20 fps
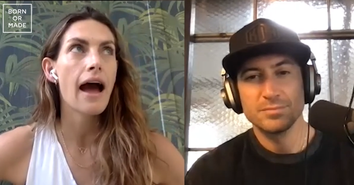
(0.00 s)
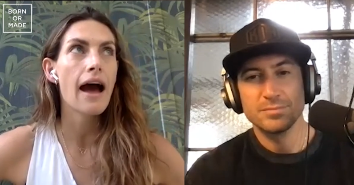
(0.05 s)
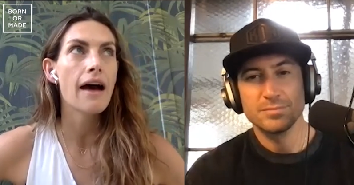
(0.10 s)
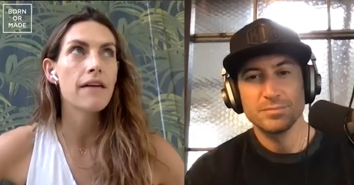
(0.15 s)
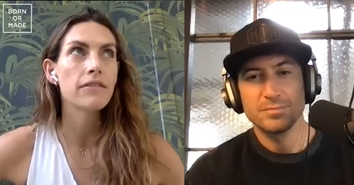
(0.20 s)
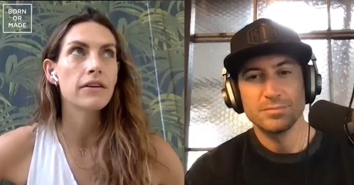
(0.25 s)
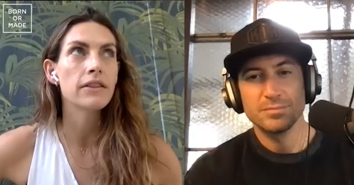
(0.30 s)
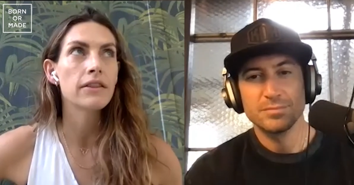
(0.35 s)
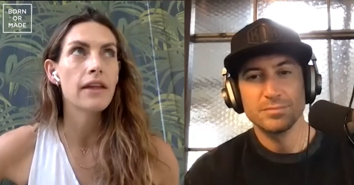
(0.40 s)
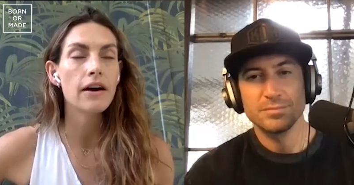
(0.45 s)

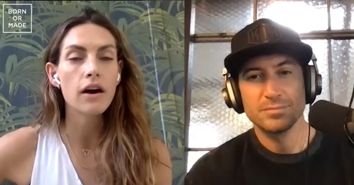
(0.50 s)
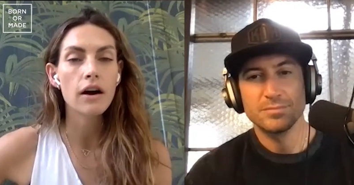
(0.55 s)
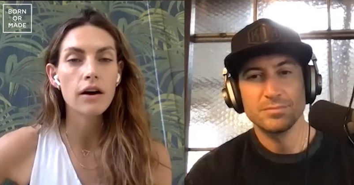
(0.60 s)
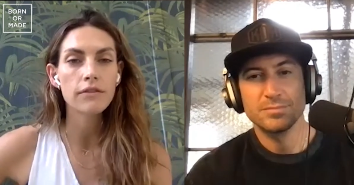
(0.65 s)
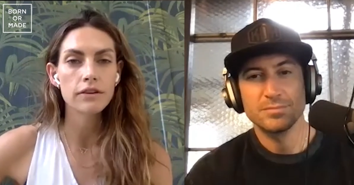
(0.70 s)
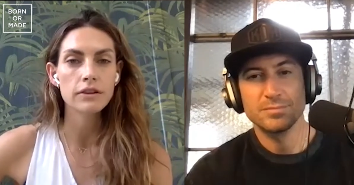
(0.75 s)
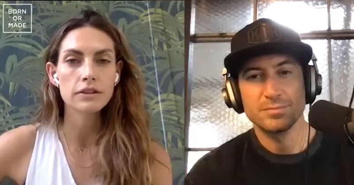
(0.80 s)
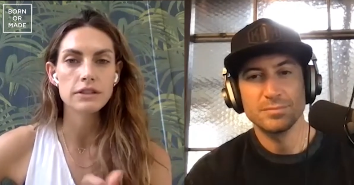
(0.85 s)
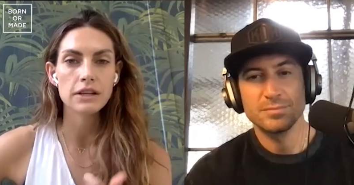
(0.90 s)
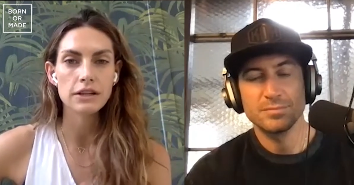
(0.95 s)
Speaker 1: having that
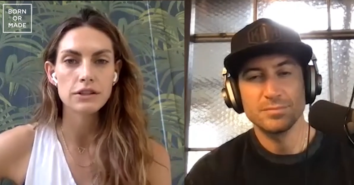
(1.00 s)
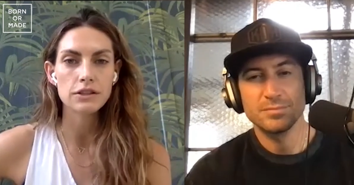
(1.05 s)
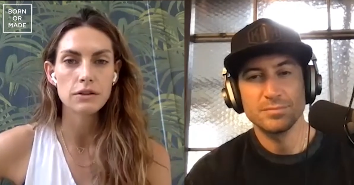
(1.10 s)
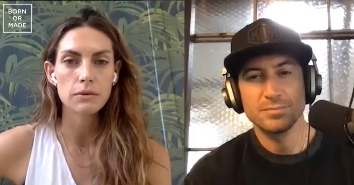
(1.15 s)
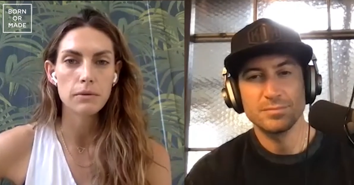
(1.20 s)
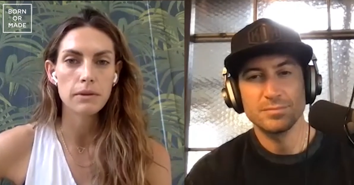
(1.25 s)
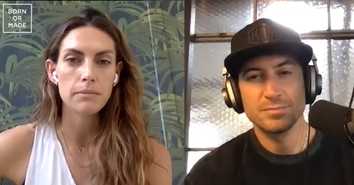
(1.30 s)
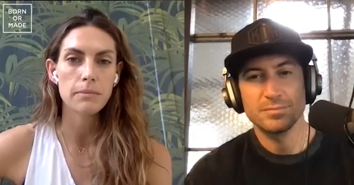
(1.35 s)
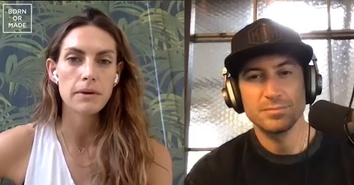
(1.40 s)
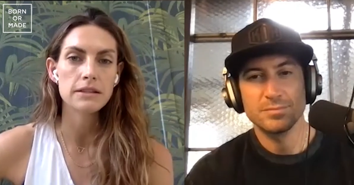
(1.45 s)
conversation
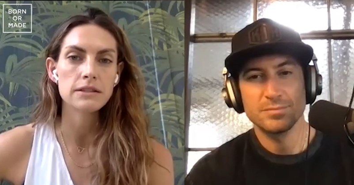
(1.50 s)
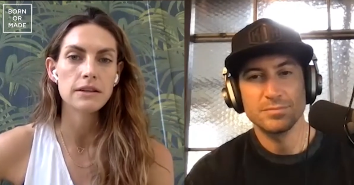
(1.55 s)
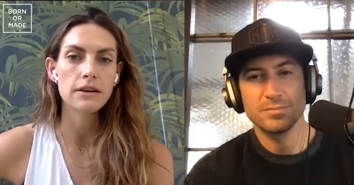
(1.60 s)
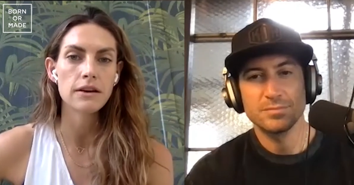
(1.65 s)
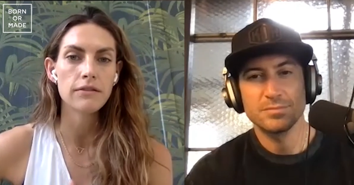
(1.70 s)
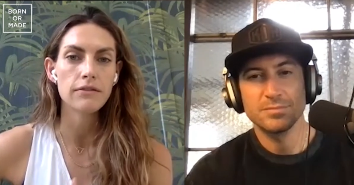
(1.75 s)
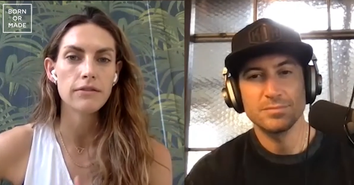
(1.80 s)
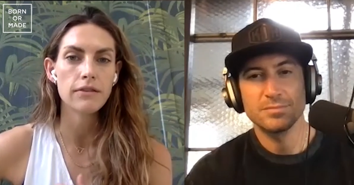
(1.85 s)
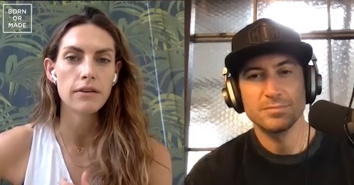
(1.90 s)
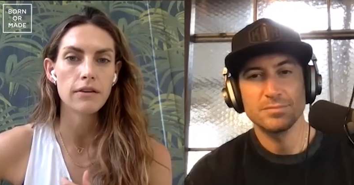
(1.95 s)
with
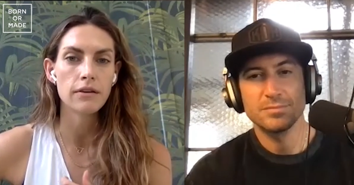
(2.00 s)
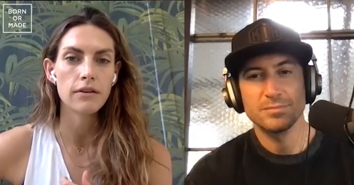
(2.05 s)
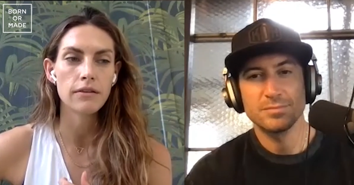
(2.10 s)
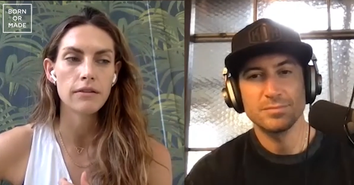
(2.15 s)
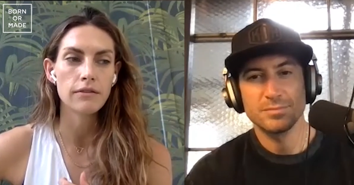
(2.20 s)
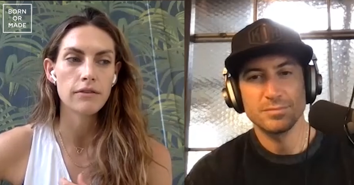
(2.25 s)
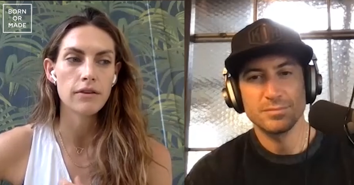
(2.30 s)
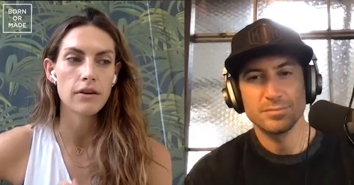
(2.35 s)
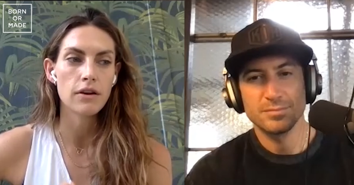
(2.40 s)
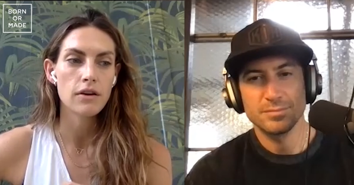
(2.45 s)
myself
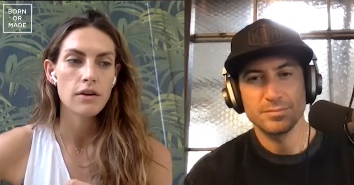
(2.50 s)
of